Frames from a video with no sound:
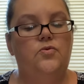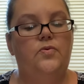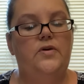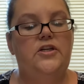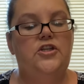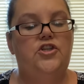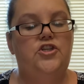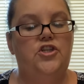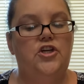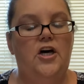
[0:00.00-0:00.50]

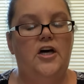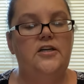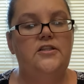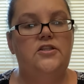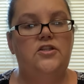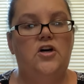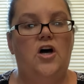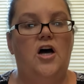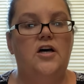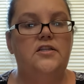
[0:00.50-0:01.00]
we
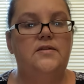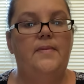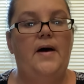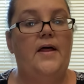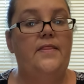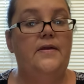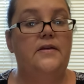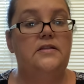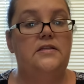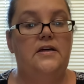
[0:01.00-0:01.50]
just talked
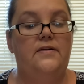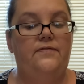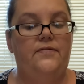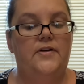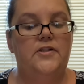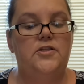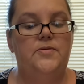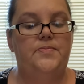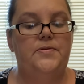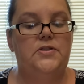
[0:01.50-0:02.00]
about the
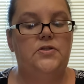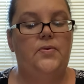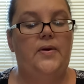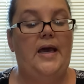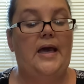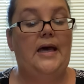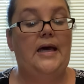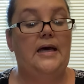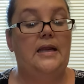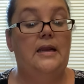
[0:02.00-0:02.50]
difference
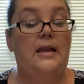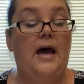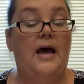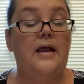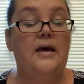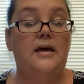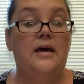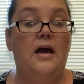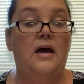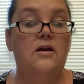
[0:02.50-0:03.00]
between
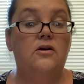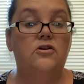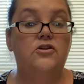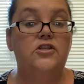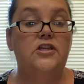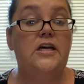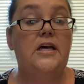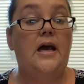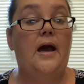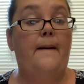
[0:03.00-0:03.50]
kinetic
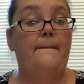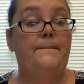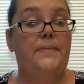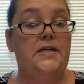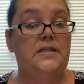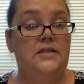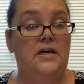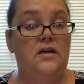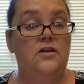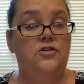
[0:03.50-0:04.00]
energy and
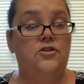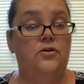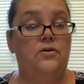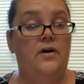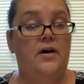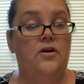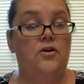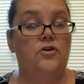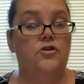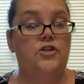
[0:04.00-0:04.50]
potential
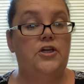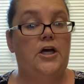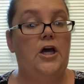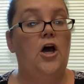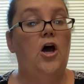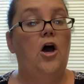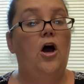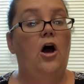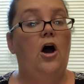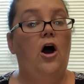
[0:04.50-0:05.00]

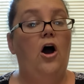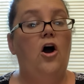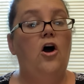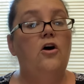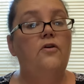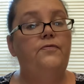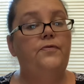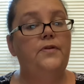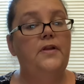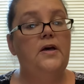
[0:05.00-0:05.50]
energy,
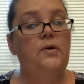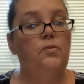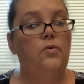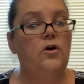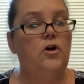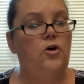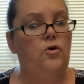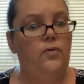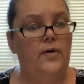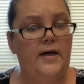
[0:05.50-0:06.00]
hopefully
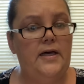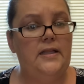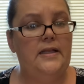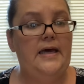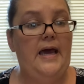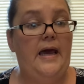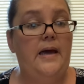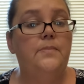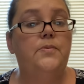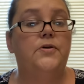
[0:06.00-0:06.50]
we're
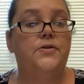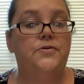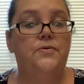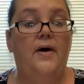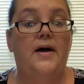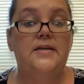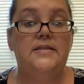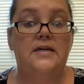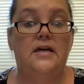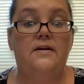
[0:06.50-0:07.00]
quickly able to
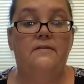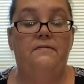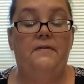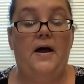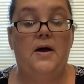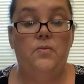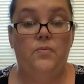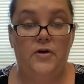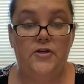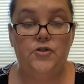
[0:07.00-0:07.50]

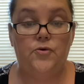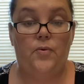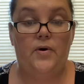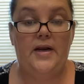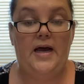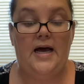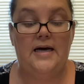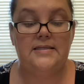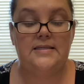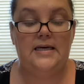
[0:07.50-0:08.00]
identify which
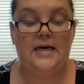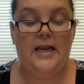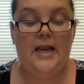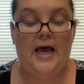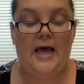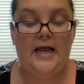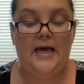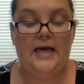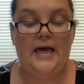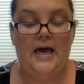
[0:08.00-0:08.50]
one has
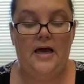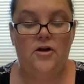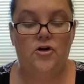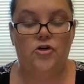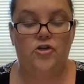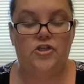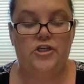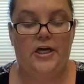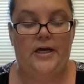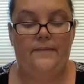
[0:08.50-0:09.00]
kinetic
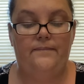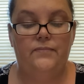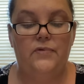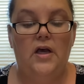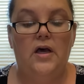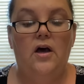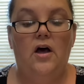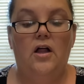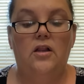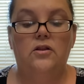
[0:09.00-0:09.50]
energy.
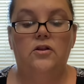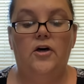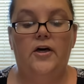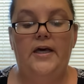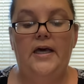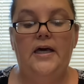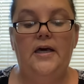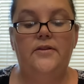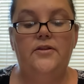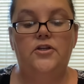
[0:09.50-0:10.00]

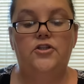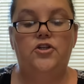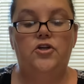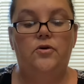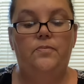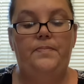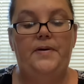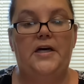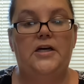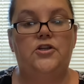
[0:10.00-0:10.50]
Looking at the
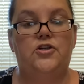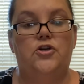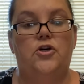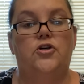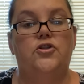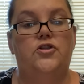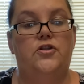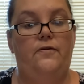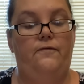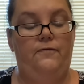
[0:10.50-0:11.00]
2
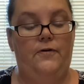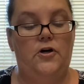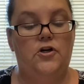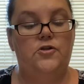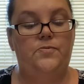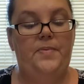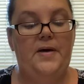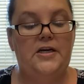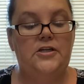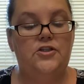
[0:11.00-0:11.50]
pictures, the
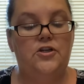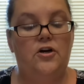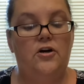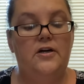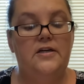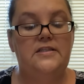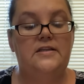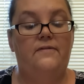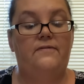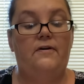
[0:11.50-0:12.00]
first picture
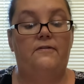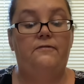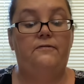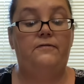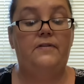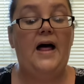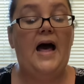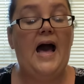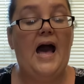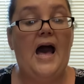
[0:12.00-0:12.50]
is of a
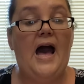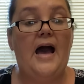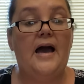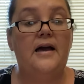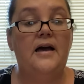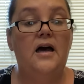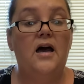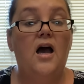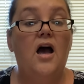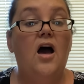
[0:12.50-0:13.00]

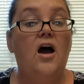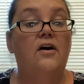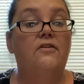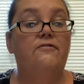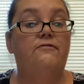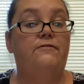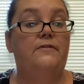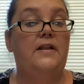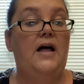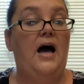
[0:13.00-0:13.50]
flag
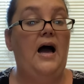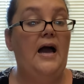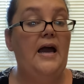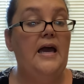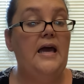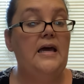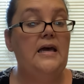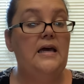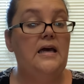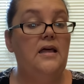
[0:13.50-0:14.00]

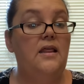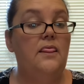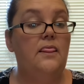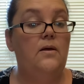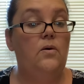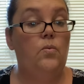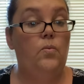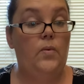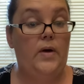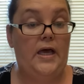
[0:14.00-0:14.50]
flying in
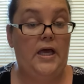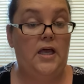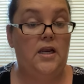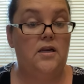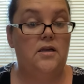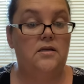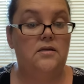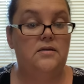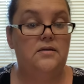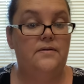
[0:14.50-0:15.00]
the
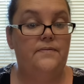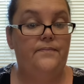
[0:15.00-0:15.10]
wind.